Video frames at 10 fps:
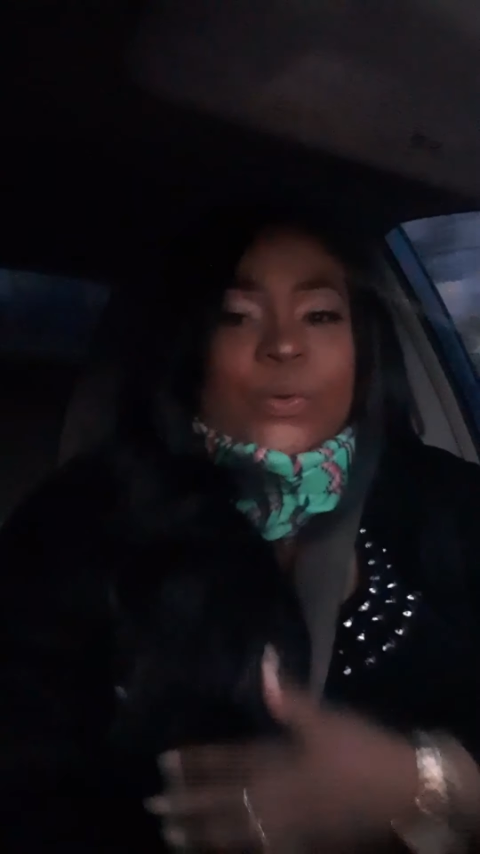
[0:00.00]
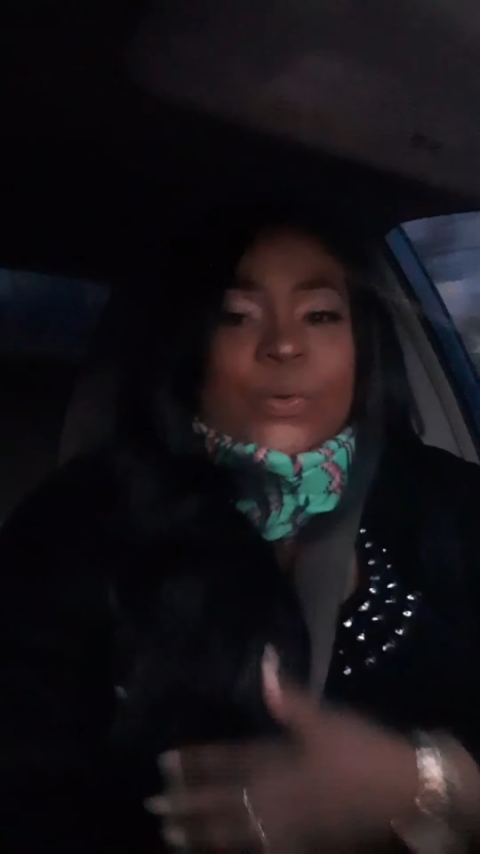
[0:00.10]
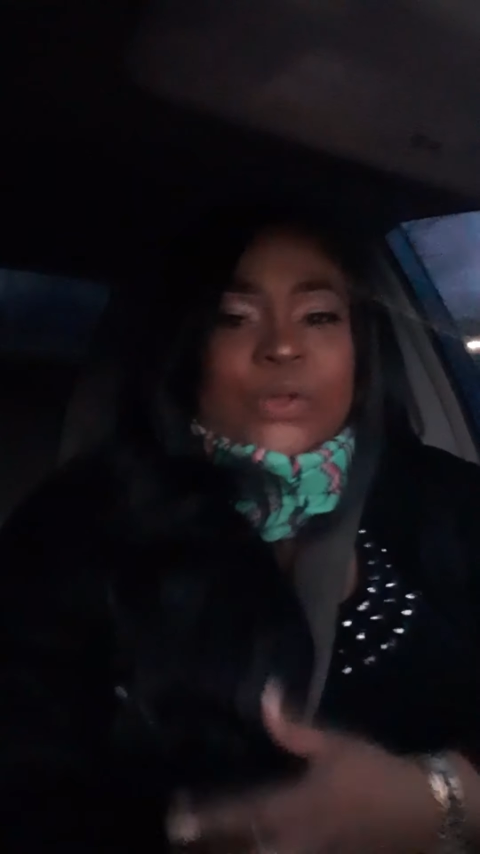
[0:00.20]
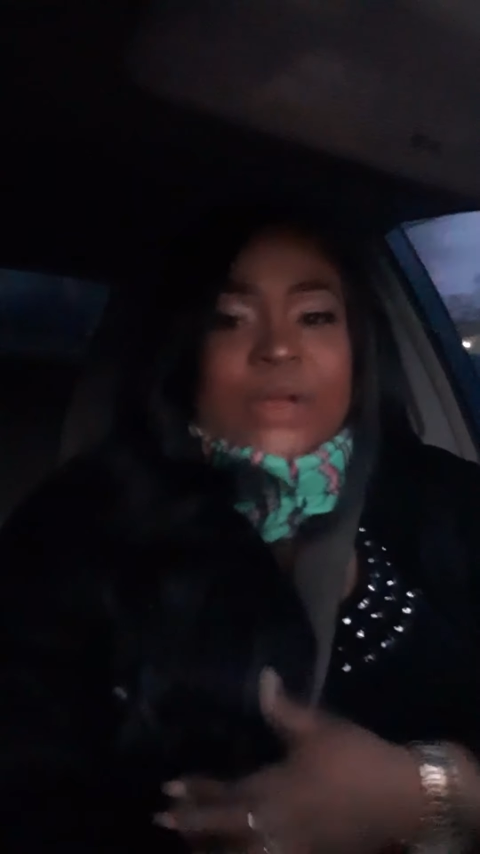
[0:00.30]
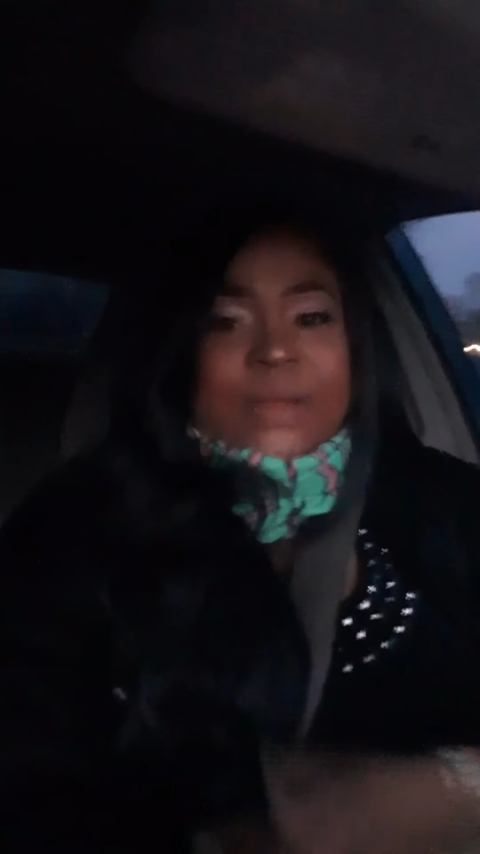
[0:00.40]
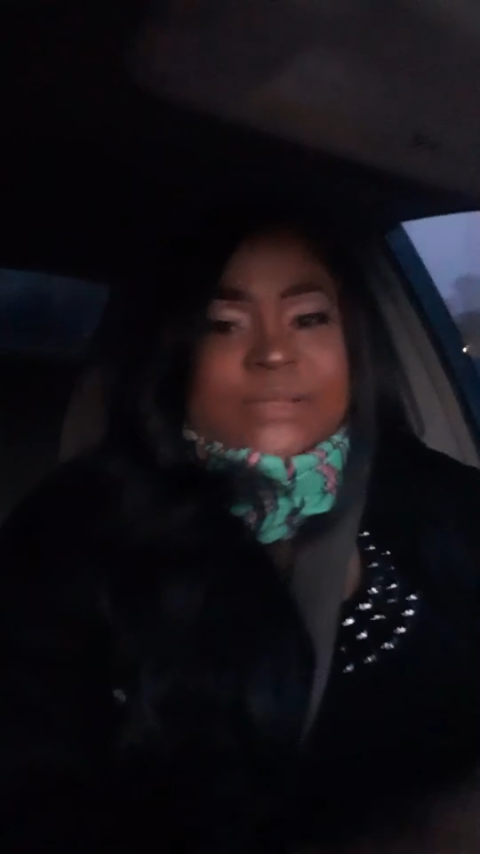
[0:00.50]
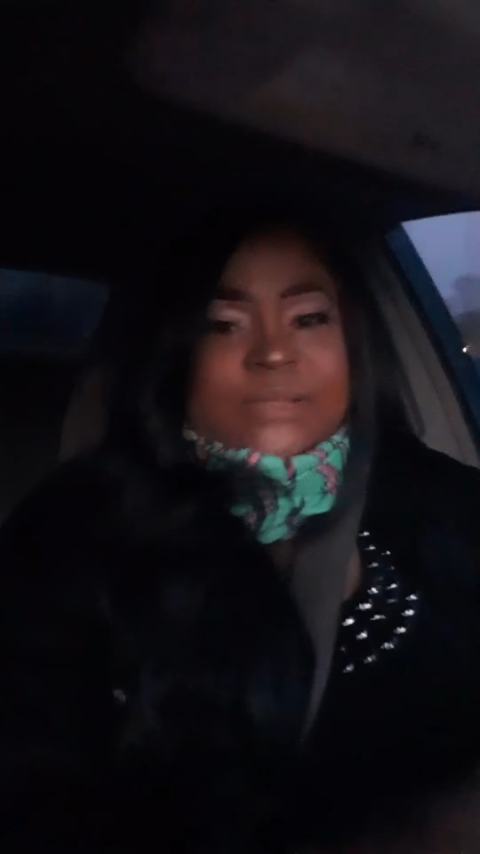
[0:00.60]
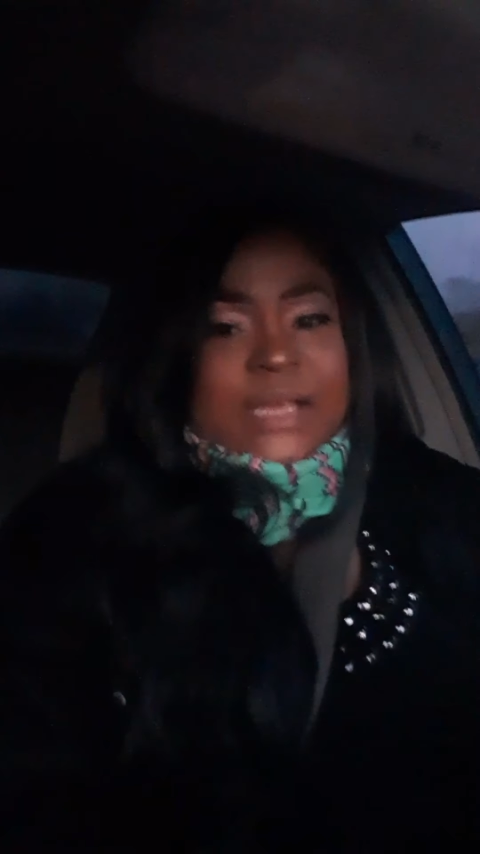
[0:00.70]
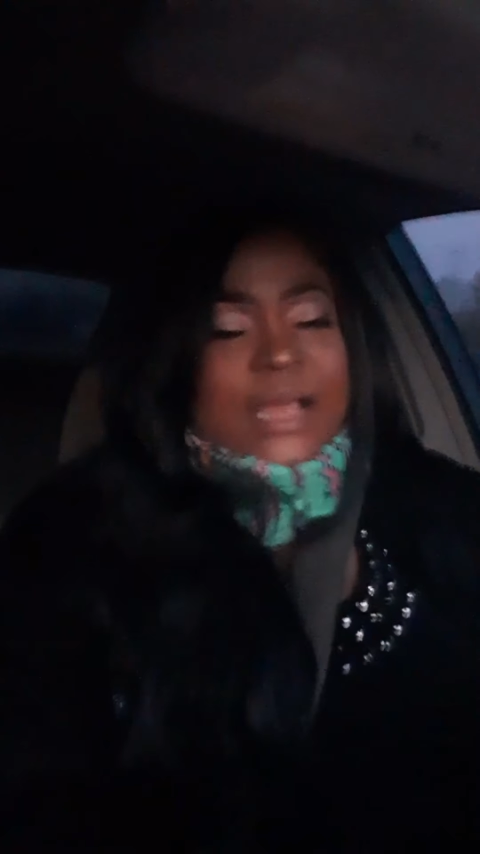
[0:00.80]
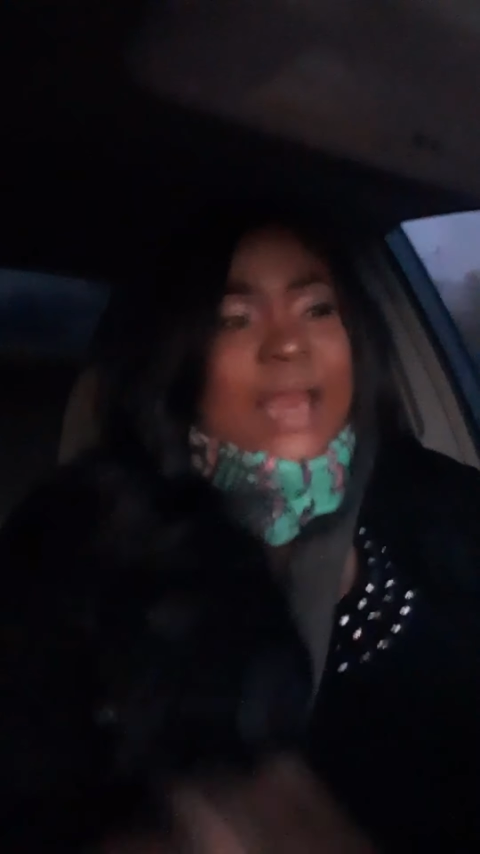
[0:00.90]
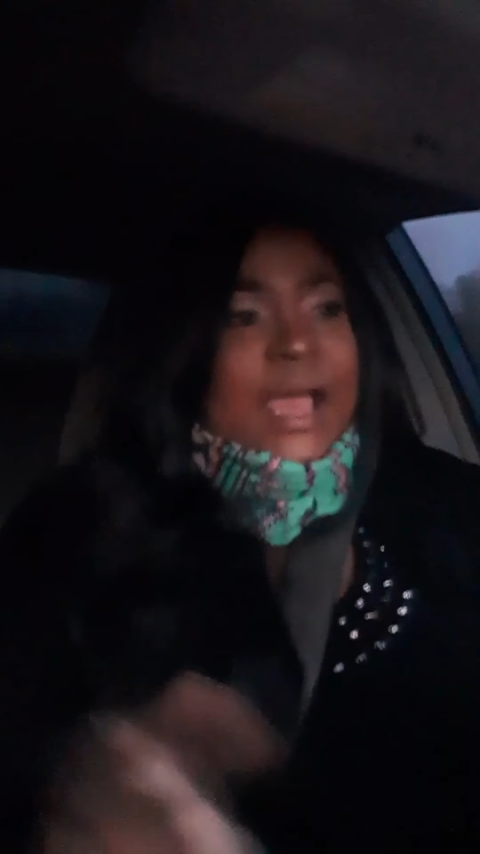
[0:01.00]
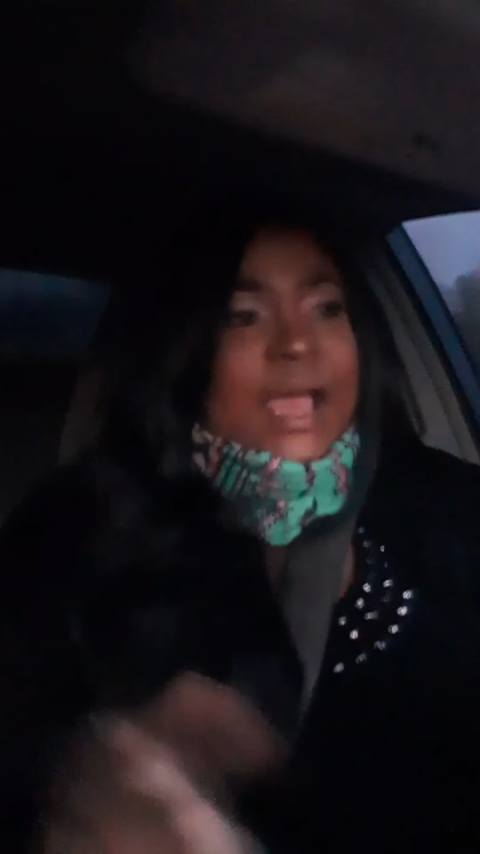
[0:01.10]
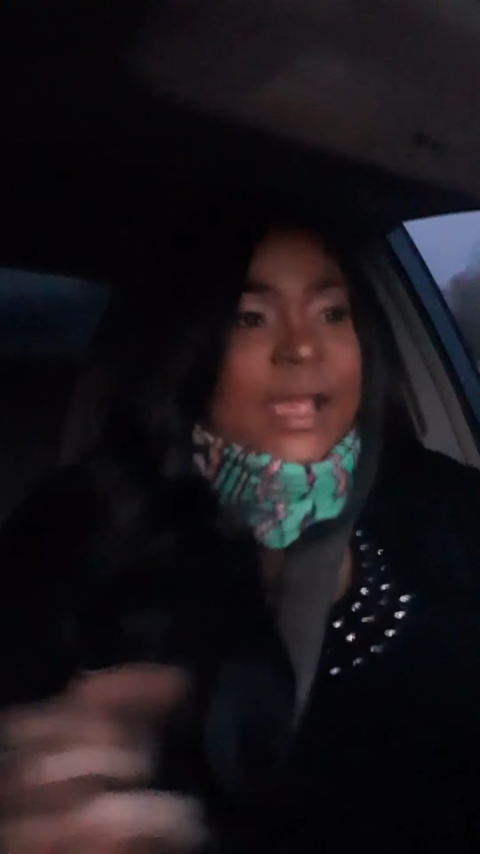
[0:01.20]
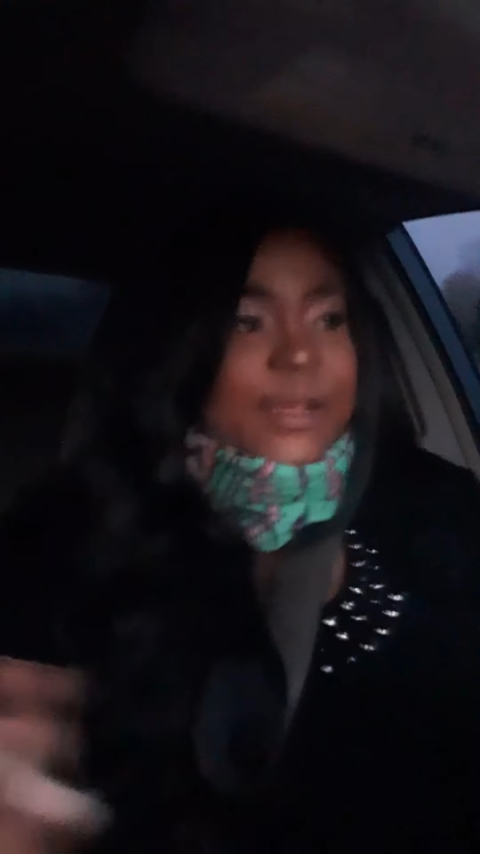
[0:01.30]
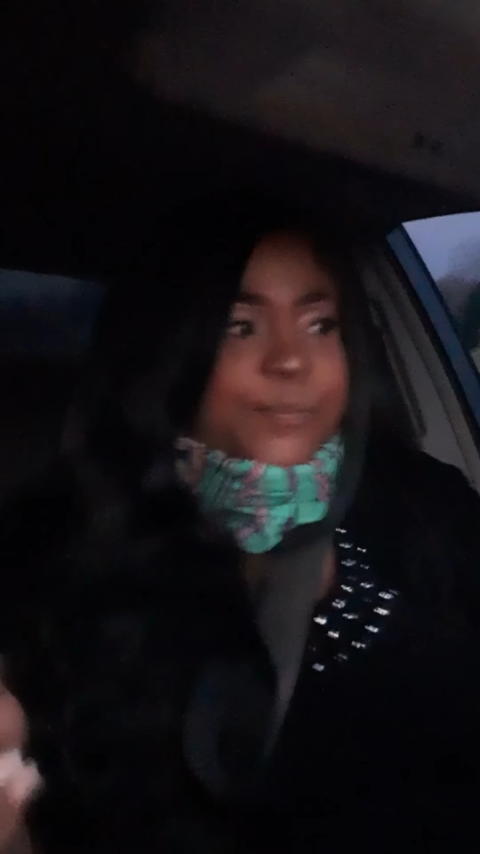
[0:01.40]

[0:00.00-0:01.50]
You know what I'm saying? Like,